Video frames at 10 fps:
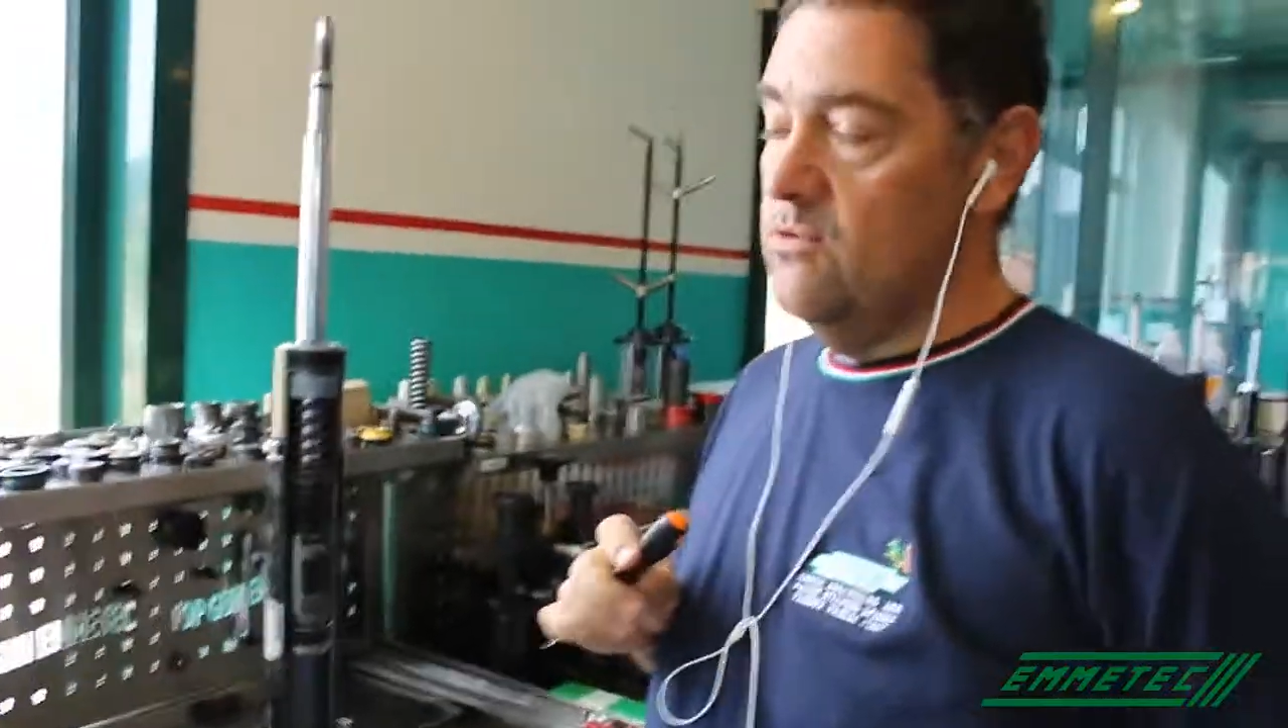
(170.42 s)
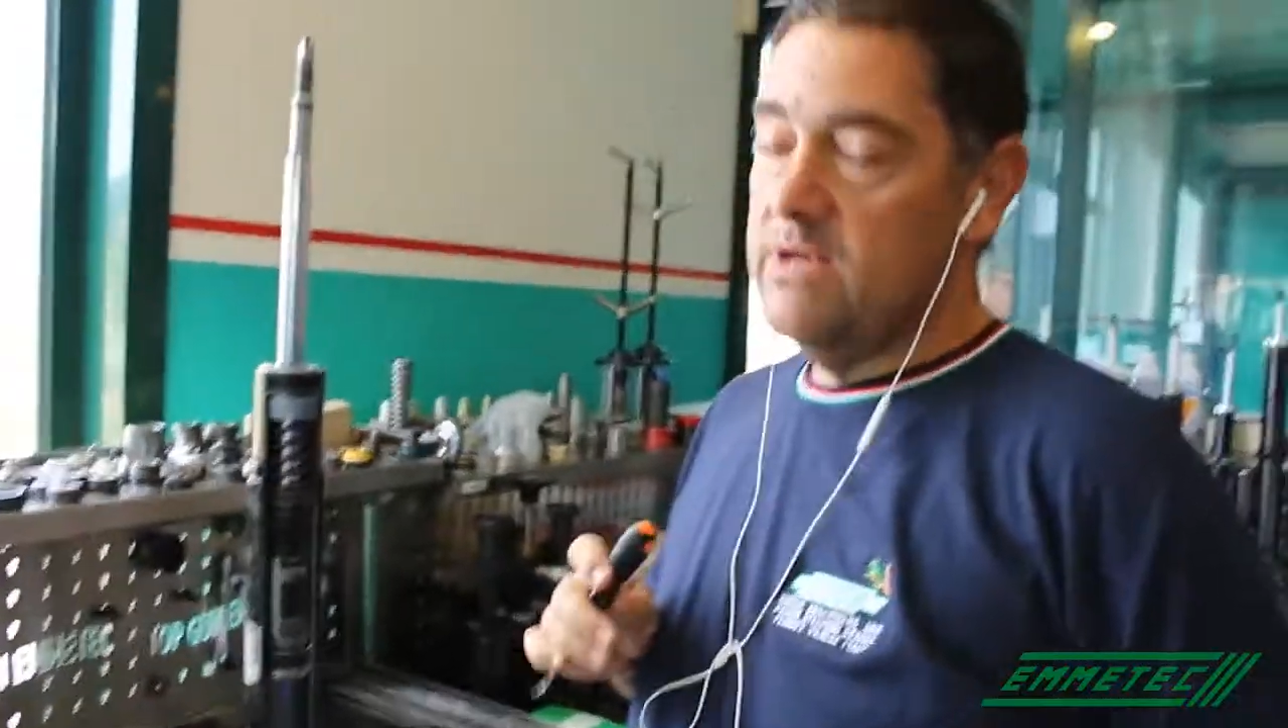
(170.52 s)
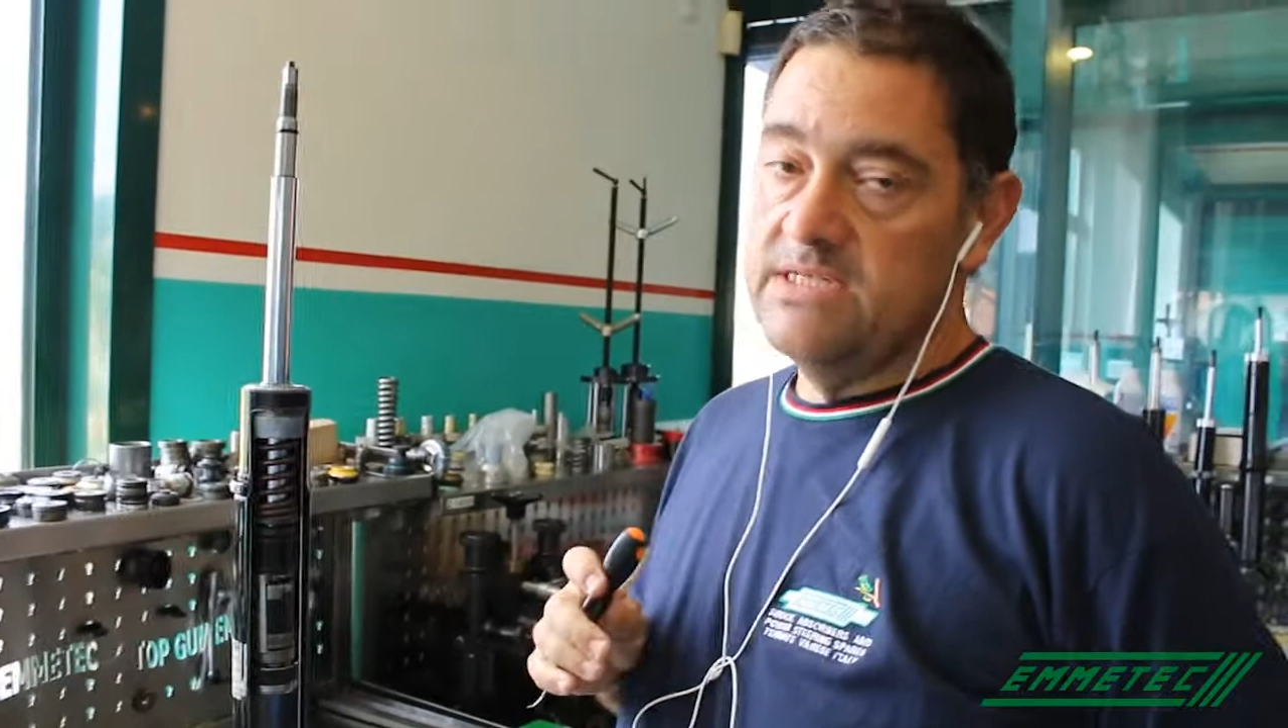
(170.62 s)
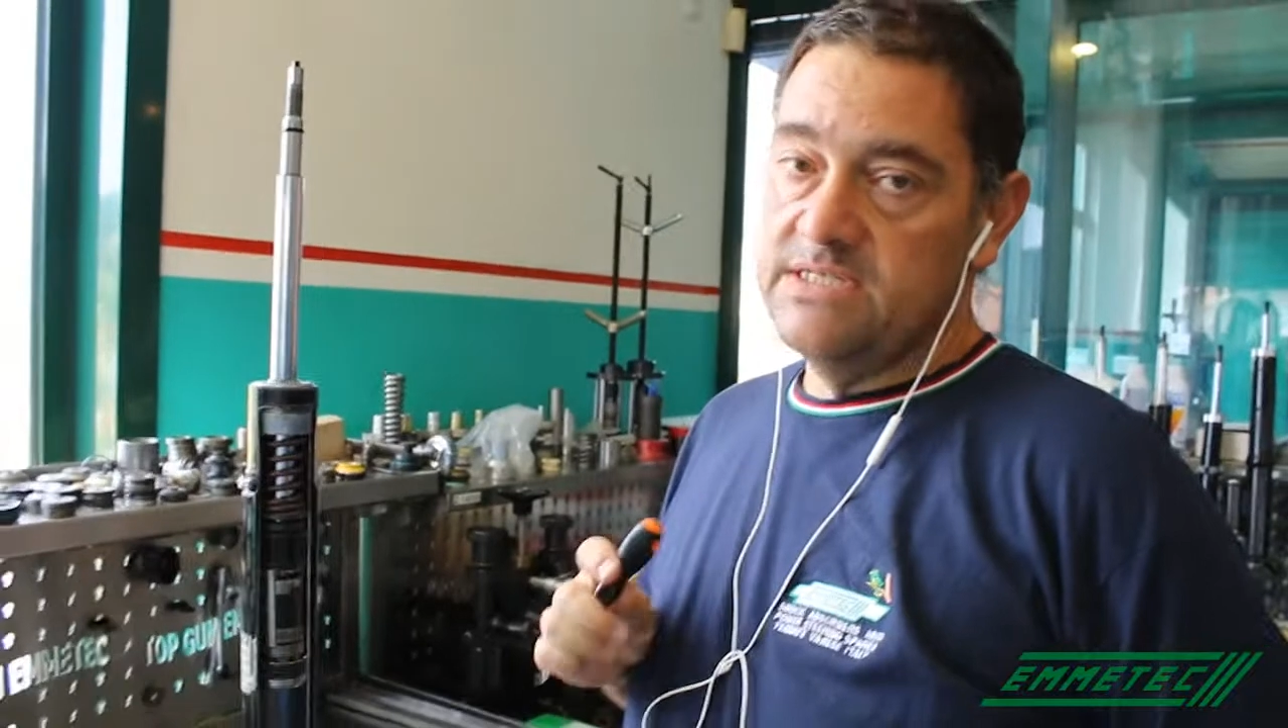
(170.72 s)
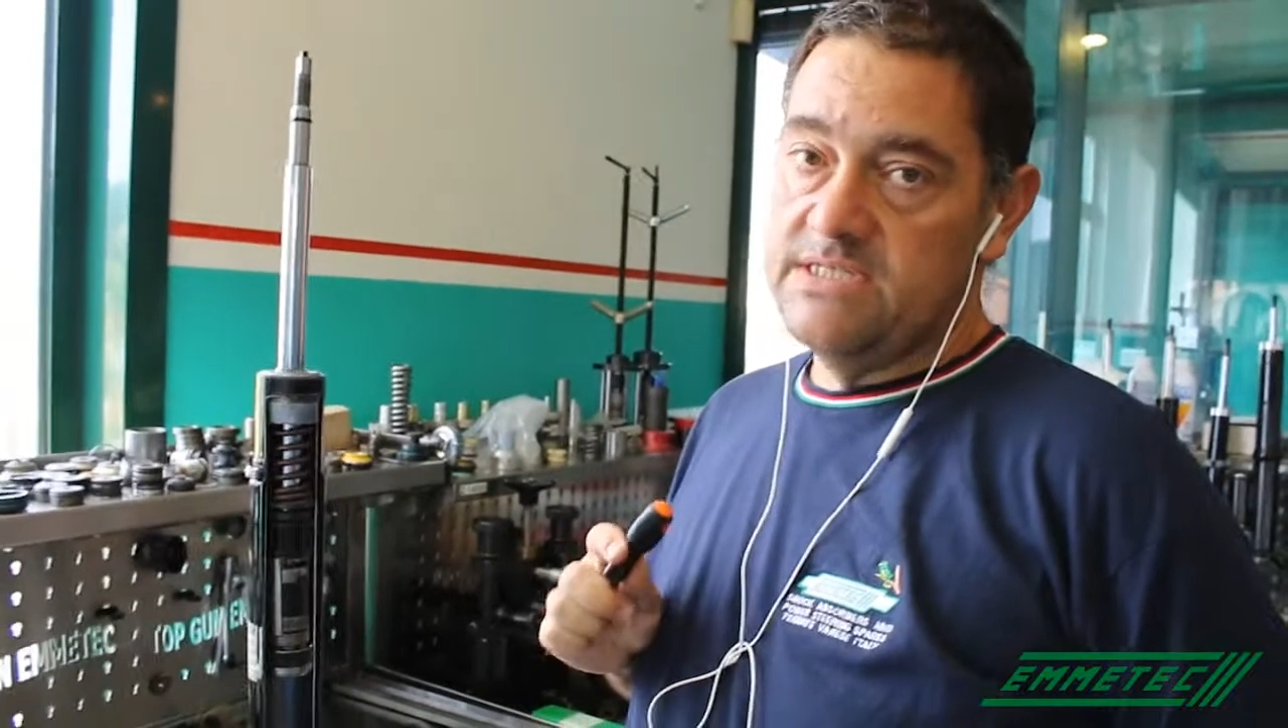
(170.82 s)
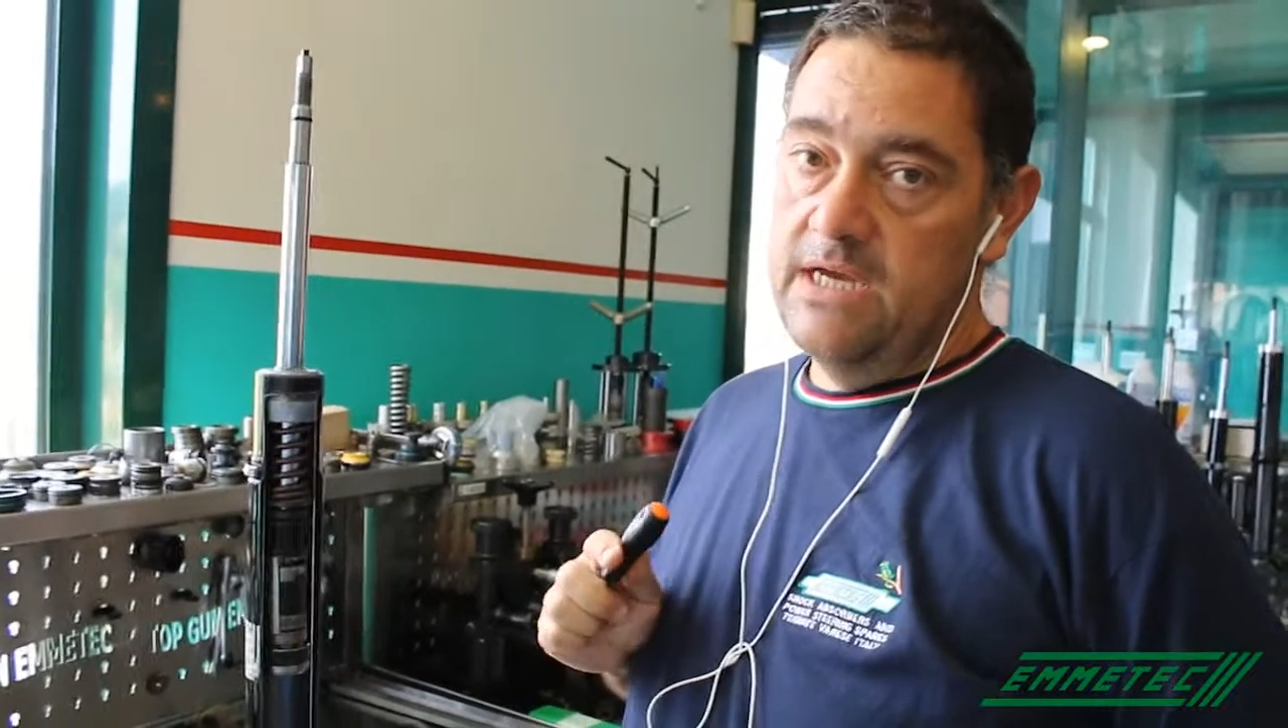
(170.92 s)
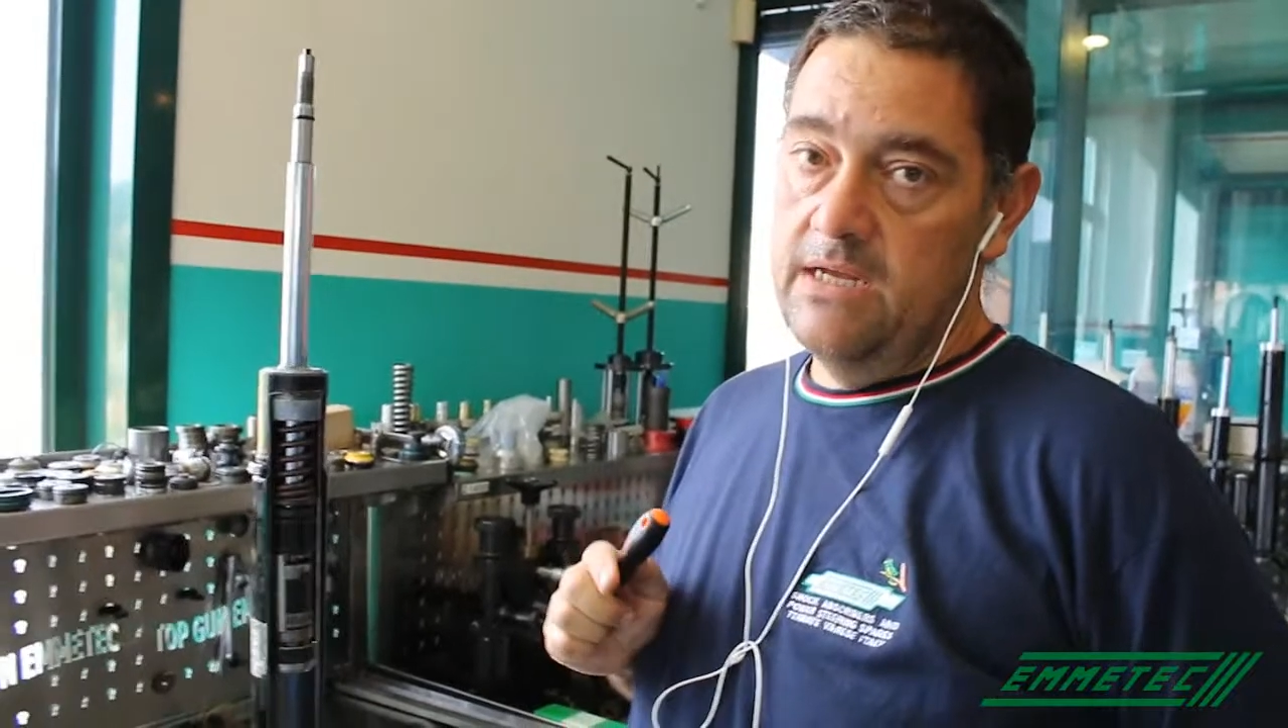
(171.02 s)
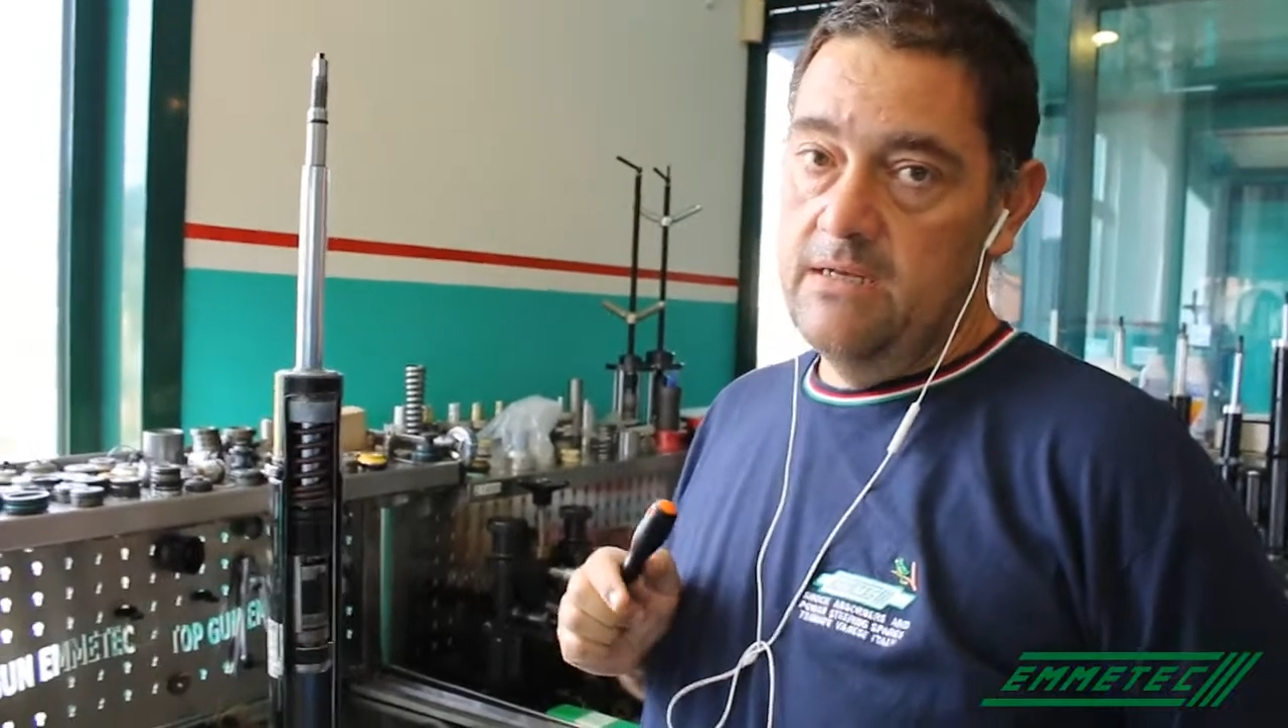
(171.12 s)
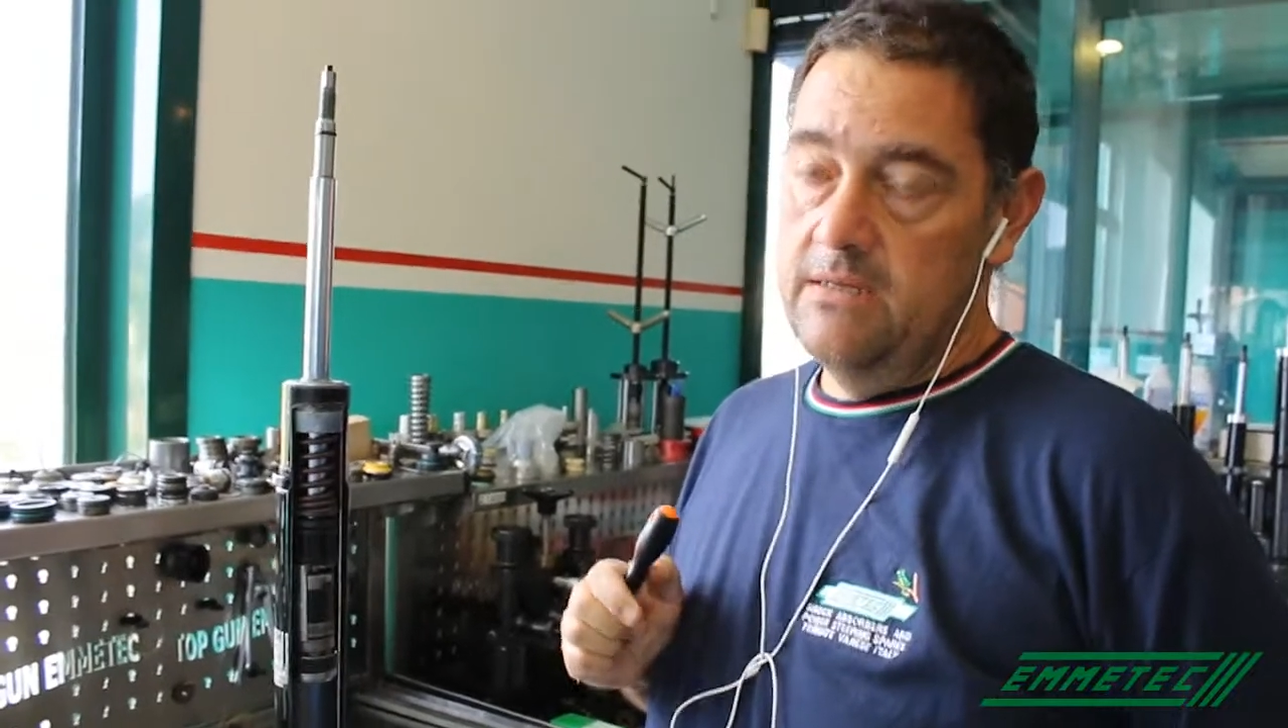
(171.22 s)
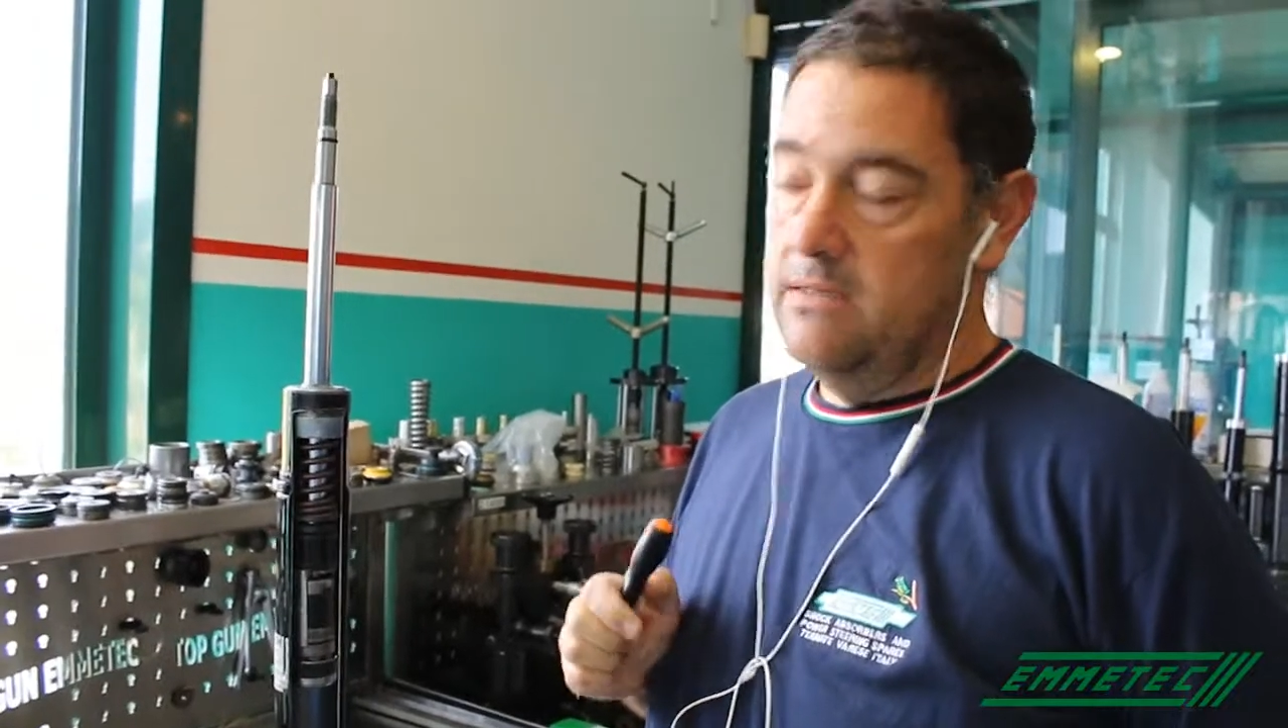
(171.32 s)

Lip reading: can sell